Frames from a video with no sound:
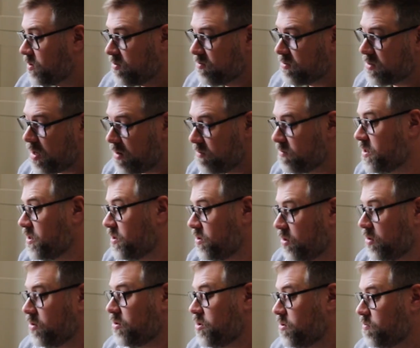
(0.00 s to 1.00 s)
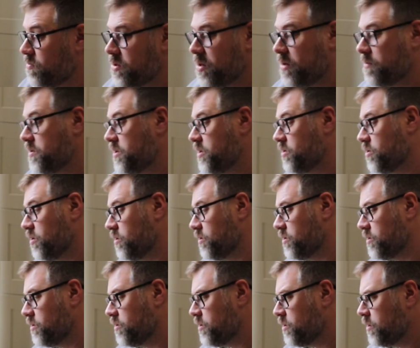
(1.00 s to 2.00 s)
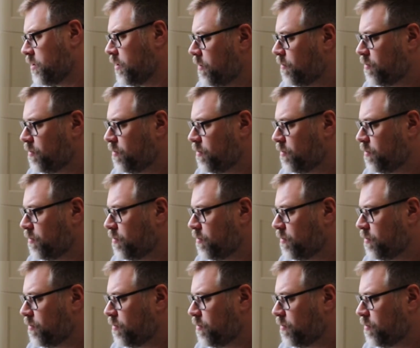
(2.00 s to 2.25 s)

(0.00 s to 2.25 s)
Sometimes it does, sometimes it doesn't.